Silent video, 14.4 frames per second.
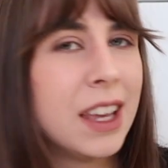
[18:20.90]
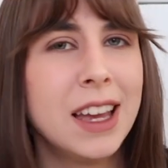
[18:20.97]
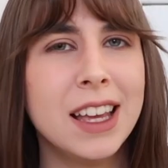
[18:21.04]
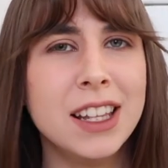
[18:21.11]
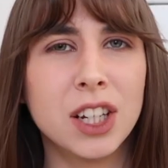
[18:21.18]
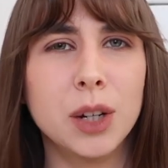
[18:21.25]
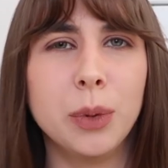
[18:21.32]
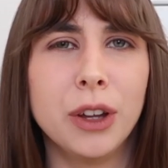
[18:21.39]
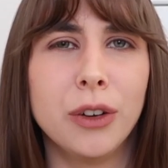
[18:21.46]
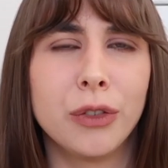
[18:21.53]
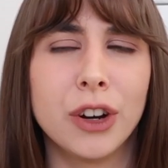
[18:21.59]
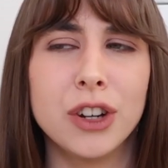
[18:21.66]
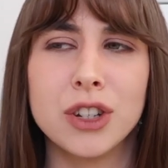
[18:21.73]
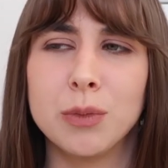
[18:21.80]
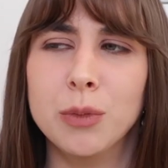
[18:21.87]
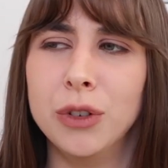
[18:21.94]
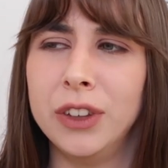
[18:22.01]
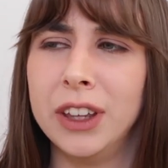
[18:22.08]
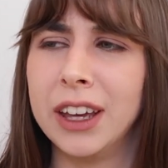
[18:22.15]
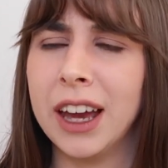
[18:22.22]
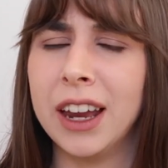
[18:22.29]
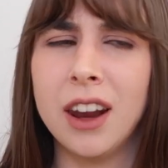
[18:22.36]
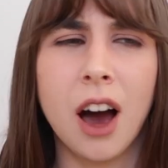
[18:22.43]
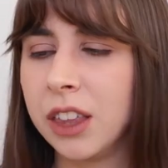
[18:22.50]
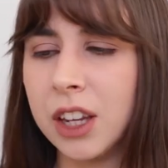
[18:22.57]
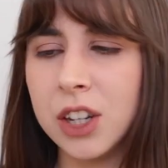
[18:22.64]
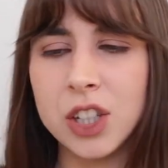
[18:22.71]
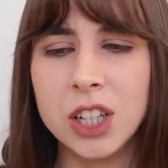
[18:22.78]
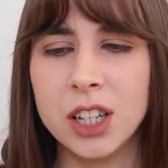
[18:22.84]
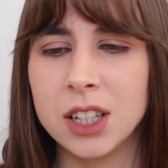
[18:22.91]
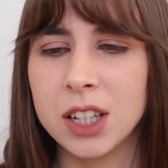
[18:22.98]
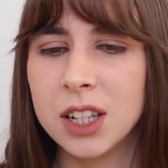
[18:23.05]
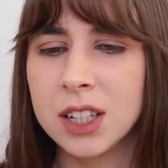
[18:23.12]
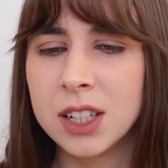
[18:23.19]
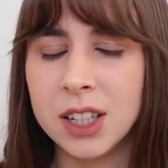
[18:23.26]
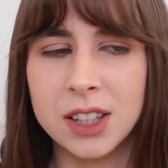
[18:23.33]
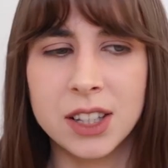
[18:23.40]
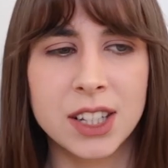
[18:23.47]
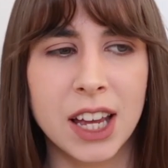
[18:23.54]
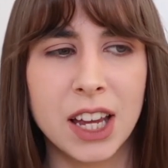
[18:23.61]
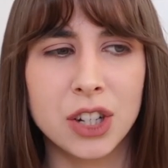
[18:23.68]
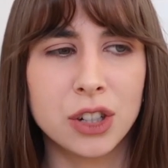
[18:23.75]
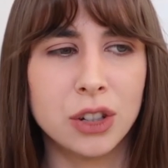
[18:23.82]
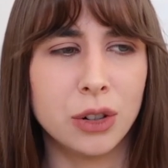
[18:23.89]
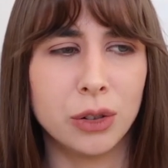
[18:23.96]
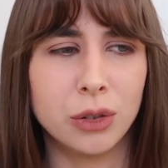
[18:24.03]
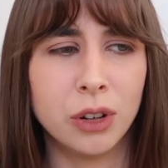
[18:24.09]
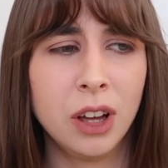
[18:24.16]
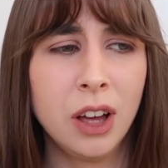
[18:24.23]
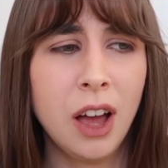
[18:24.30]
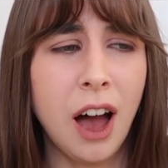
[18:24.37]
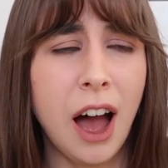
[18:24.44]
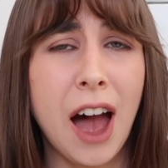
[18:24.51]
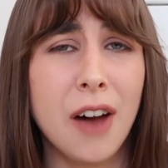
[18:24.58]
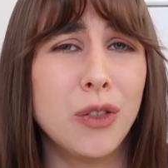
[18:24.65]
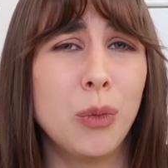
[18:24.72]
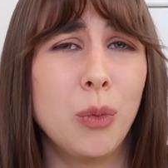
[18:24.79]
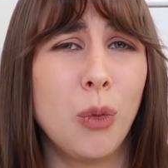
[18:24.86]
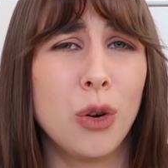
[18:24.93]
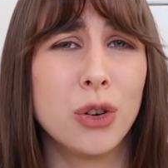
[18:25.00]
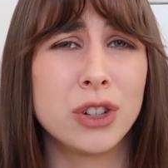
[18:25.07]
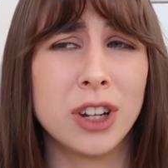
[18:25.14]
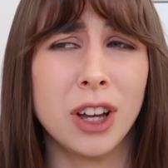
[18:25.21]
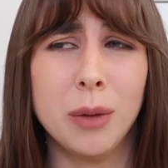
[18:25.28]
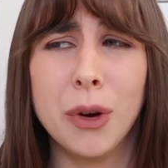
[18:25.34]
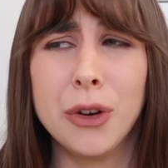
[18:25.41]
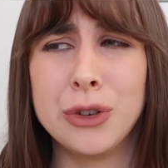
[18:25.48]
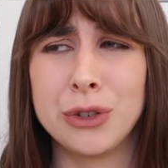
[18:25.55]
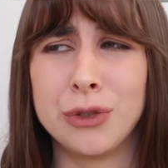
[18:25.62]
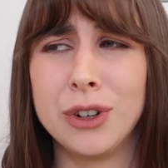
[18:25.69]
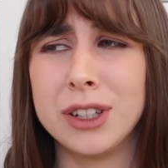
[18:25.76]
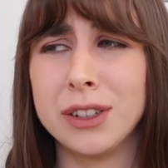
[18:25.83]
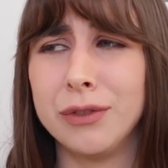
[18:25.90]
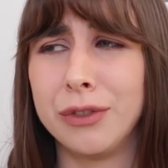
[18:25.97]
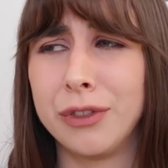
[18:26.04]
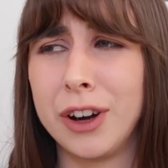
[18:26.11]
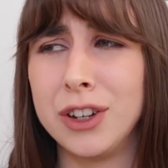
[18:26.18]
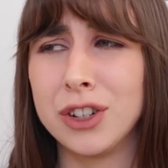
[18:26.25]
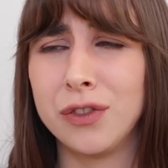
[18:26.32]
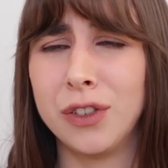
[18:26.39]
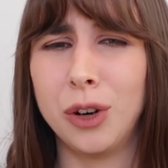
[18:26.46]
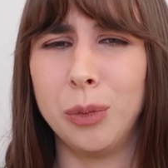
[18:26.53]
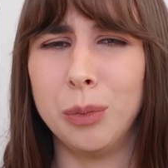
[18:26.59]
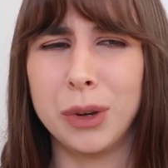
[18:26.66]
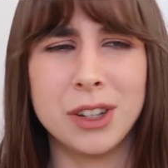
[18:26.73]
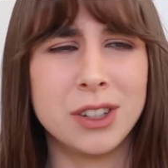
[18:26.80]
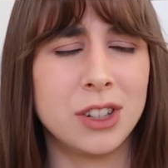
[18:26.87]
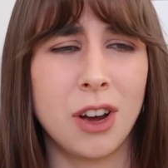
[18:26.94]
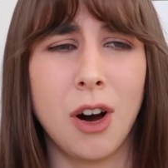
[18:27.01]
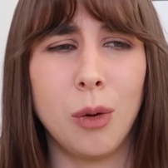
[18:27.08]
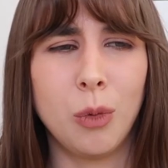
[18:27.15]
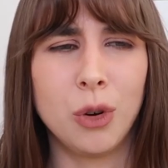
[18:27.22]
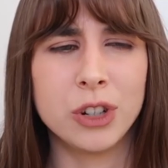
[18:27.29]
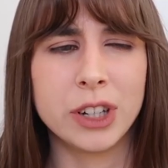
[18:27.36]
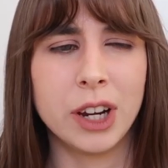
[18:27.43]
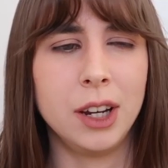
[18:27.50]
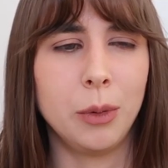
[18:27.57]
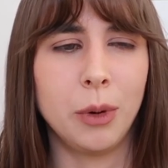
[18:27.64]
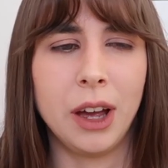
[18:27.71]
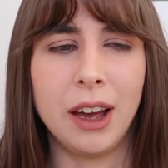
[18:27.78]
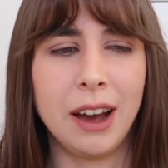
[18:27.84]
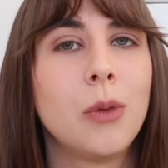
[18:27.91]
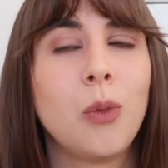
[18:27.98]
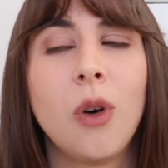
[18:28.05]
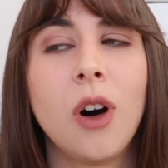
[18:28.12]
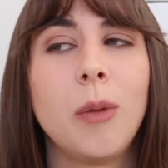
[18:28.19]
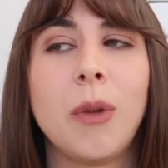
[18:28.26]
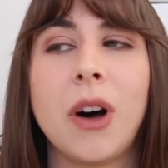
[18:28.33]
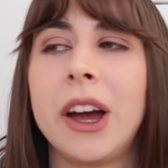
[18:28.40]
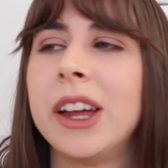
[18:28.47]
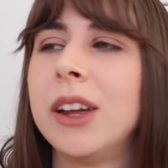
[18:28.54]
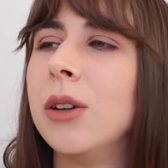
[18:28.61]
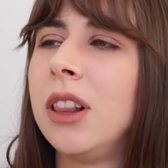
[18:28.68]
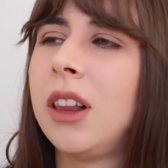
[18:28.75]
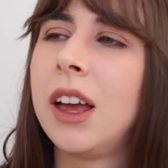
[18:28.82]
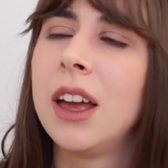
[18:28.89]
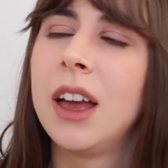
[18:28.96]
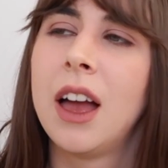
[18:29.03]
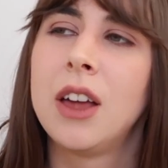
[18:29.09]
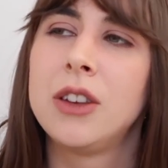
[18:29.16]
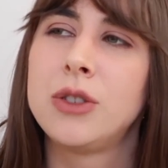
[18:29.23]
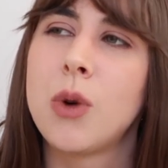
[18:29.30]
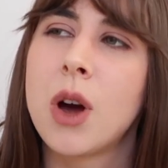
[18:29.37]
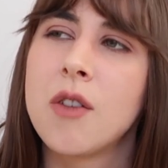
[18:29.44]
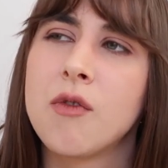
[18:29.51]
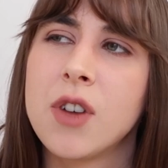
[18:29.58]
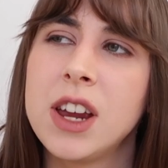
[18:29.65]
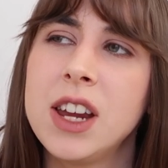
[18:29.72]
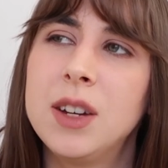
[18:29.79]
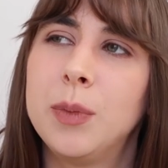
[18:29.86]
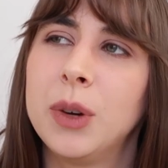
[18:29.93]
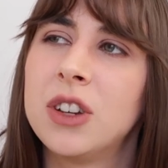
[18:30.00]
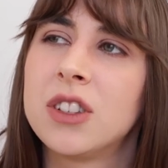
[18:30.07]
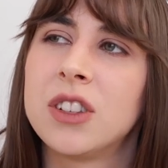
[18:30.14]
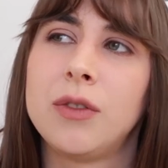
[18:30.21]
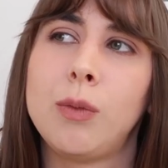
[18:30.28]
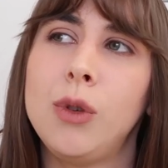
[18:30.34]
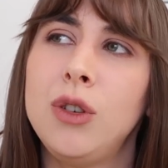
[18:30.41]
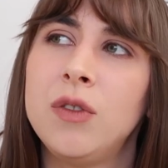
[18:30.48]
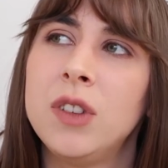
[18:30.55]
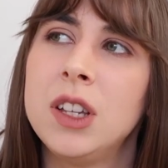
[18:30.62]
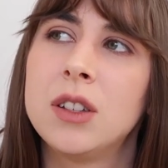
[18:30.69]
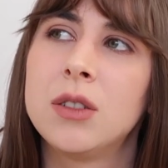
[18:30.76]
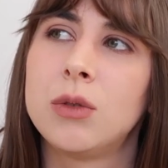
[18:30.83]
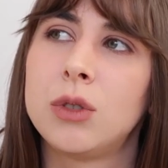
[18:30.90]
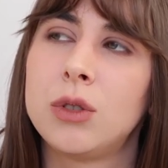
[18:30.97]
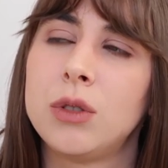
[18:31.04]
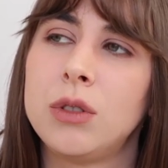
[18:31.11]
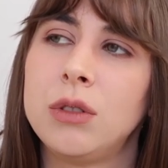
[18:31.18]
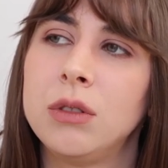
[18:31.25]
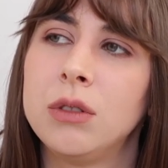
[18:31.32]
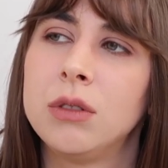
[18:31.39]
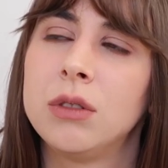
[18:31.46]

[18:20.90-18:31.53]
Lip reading: is going to be in a French movie again. I think she's sensational. I haven't watched her most recent French film because you can't watch it anywhere. What am I? Like, do I read because of movies, or do